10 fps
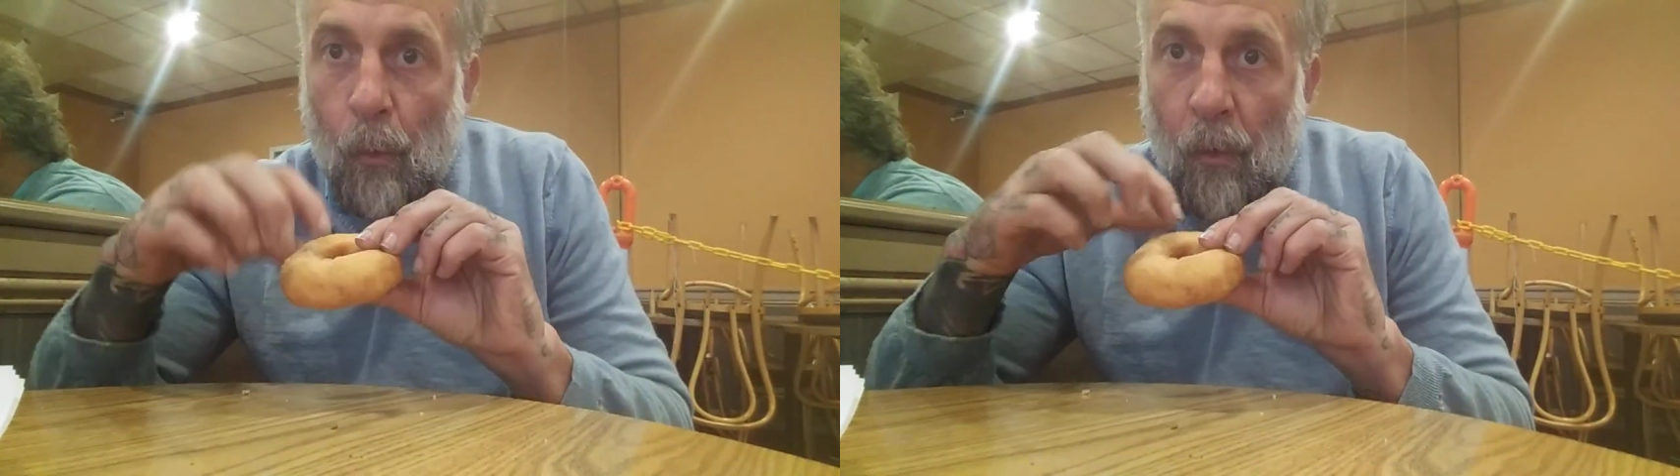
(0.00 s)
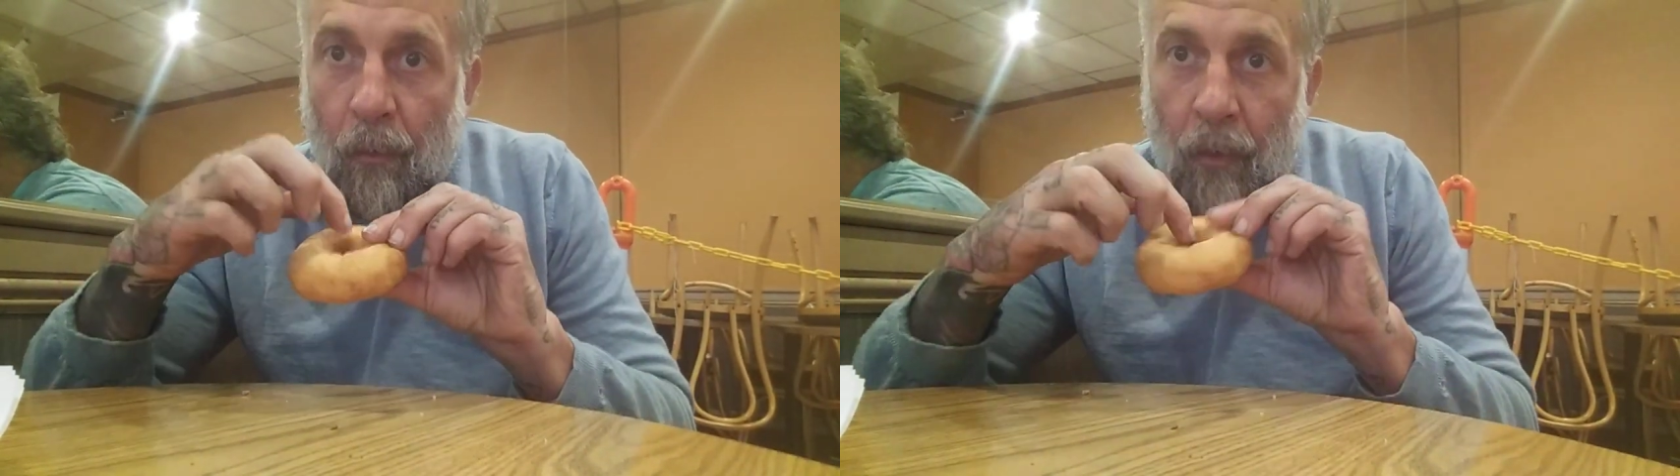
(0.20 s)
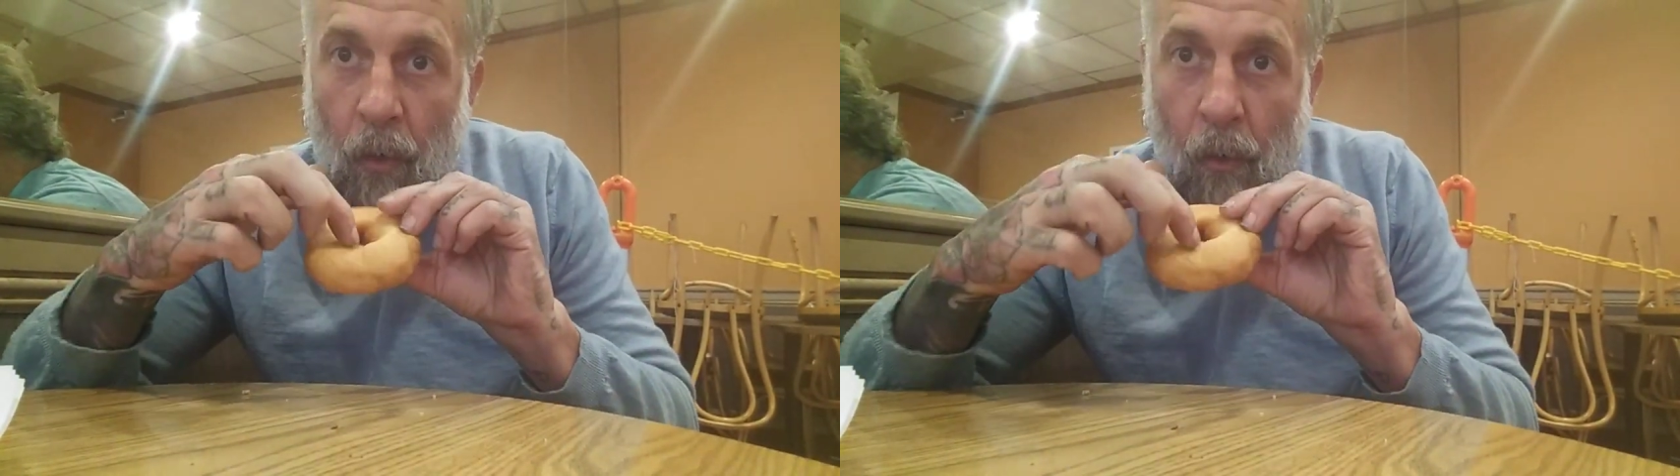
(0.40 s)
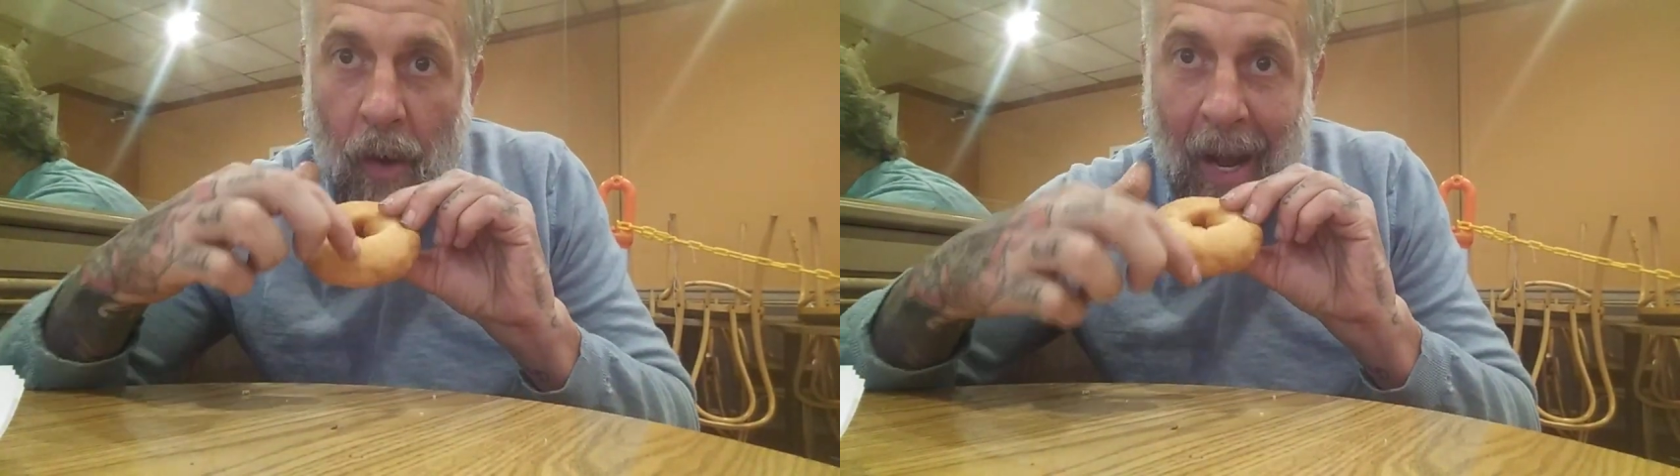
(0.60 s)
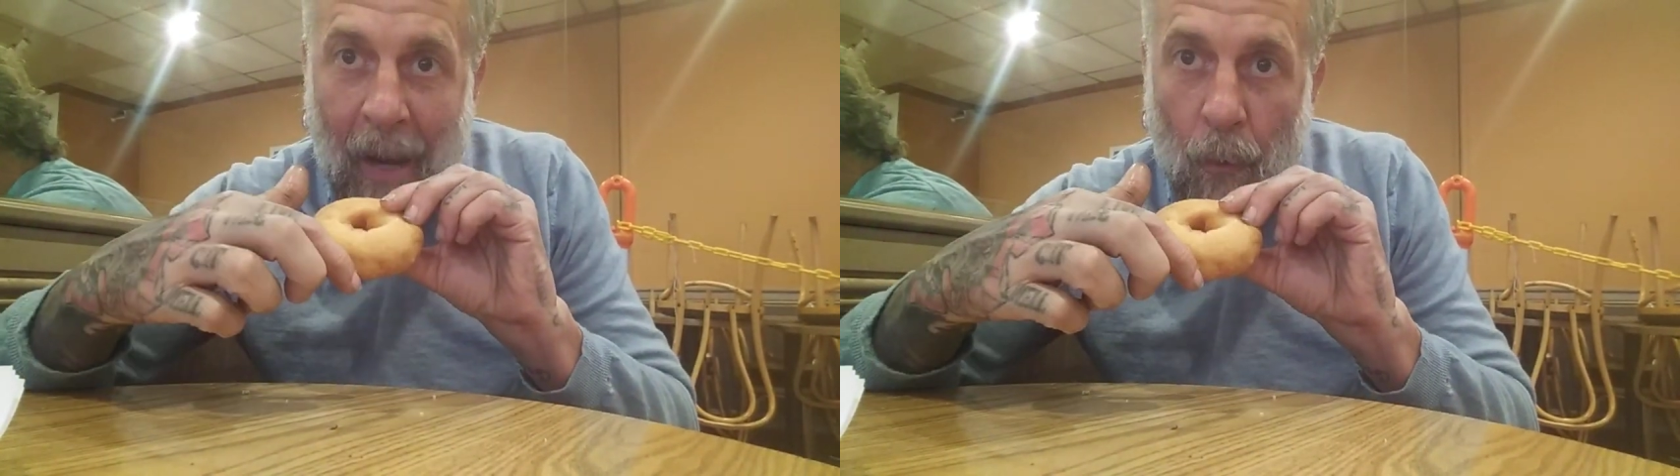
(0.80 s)
will flow
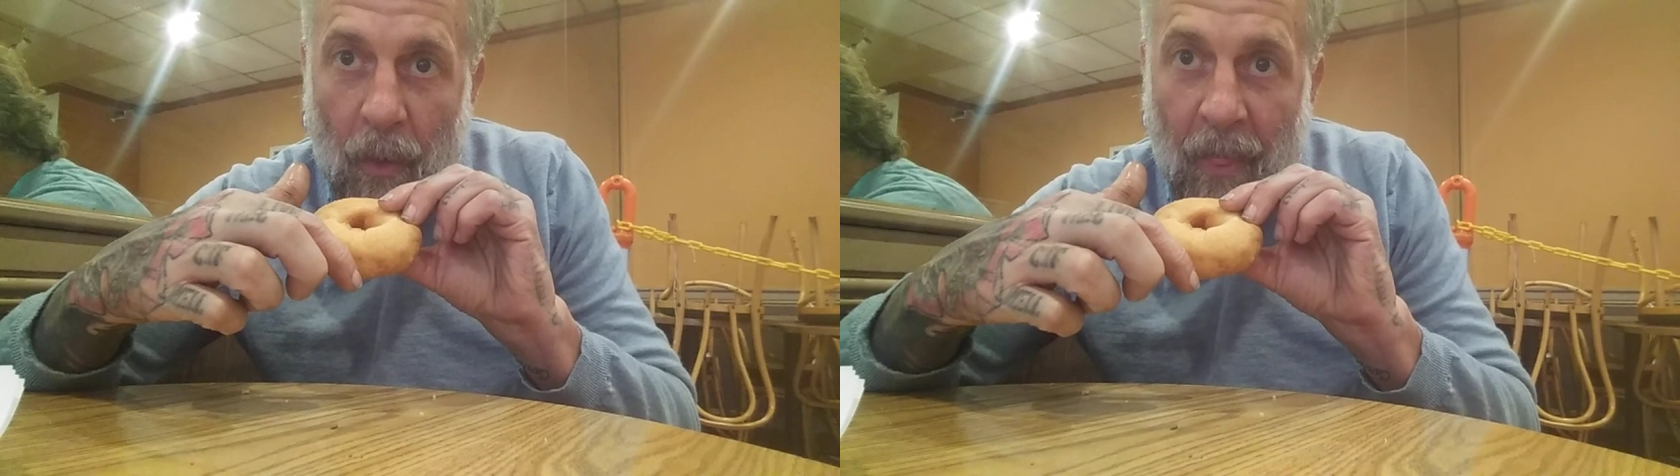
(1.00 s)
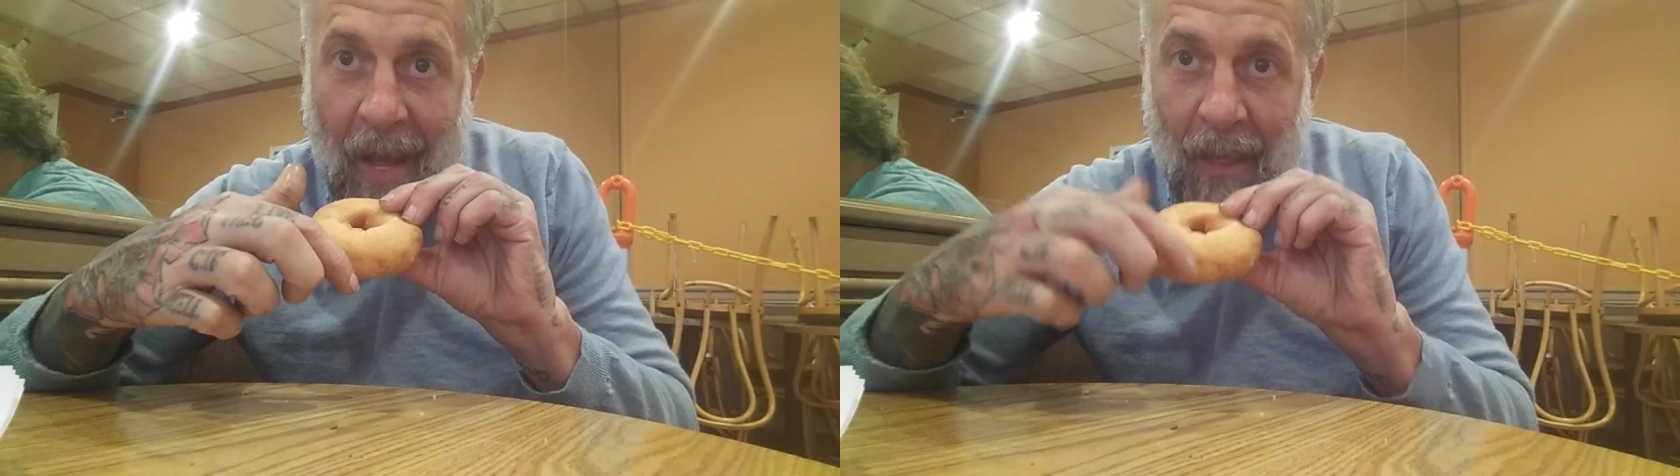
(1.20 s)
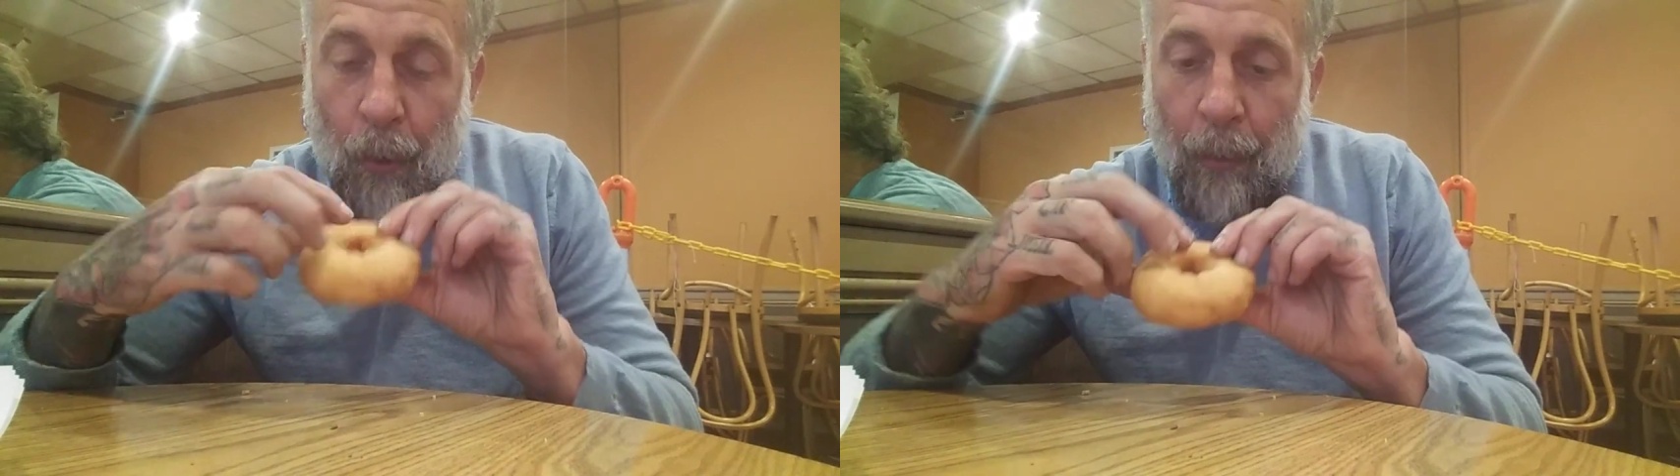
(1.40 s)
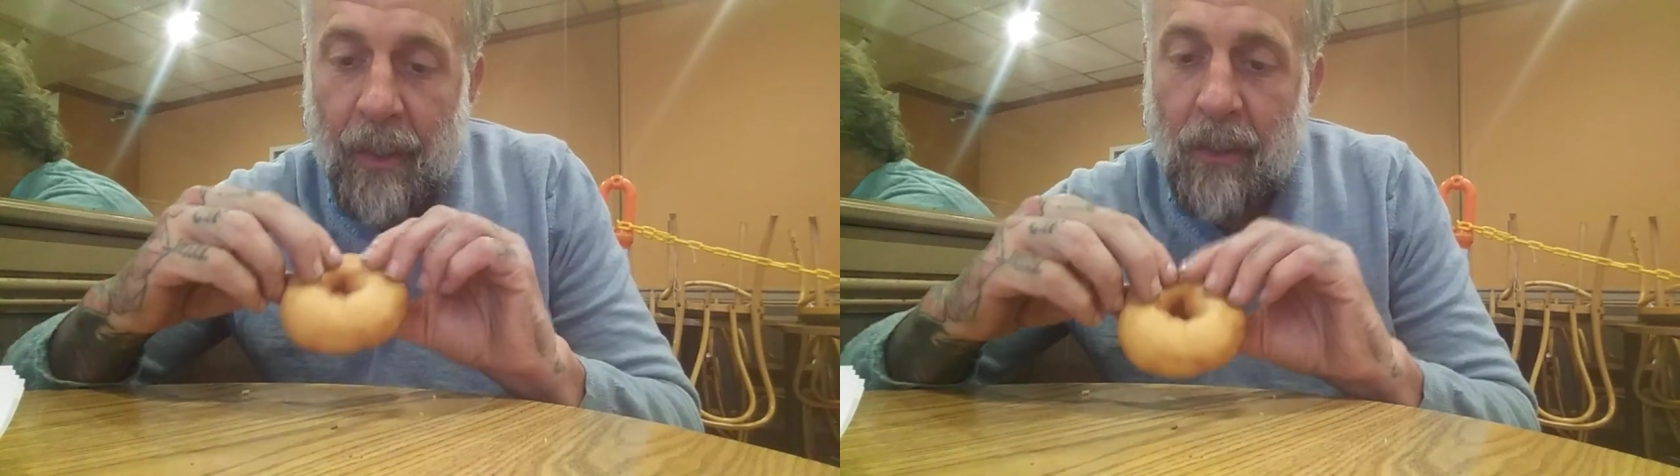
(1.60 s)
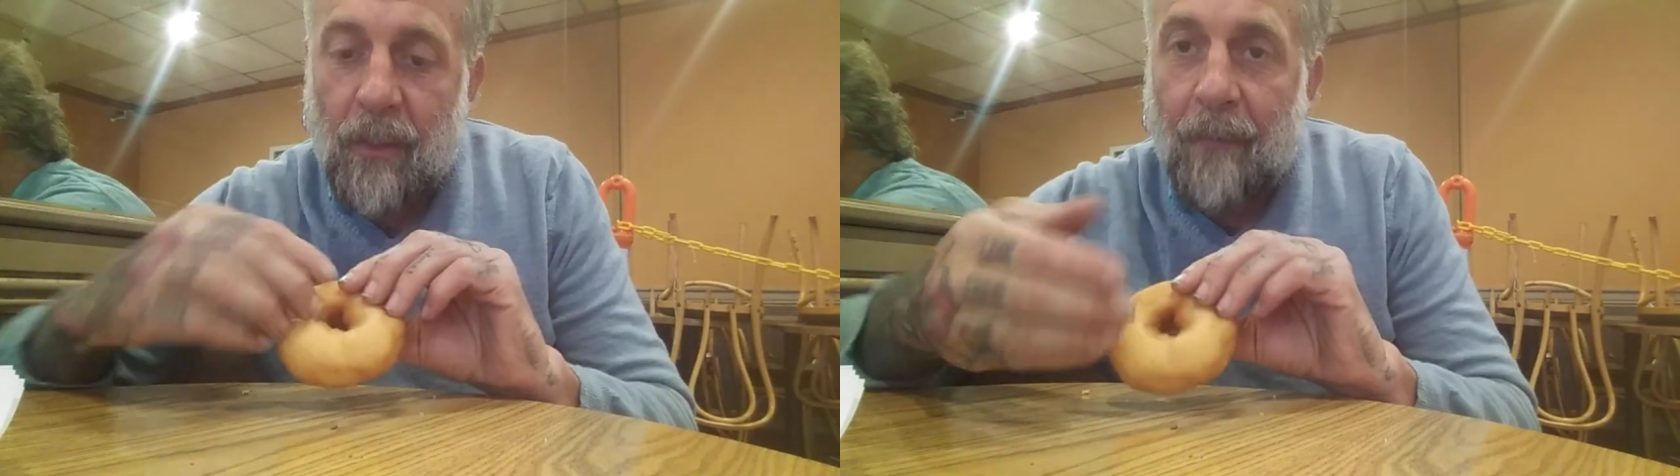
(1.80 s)
out that
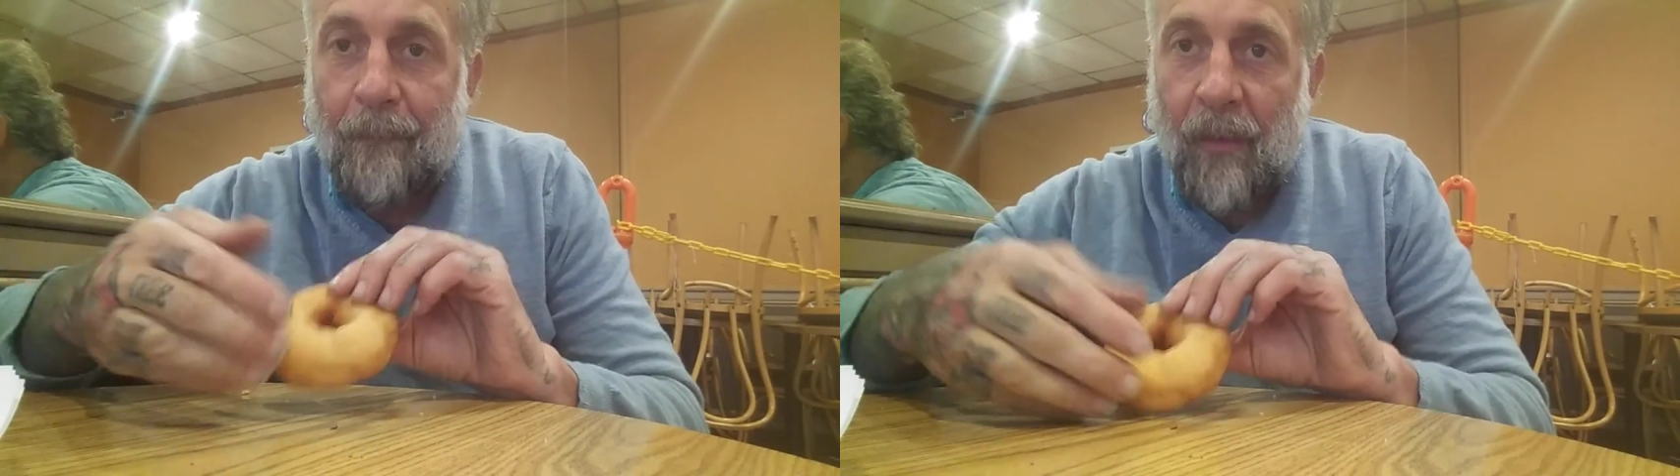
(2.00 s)
crease.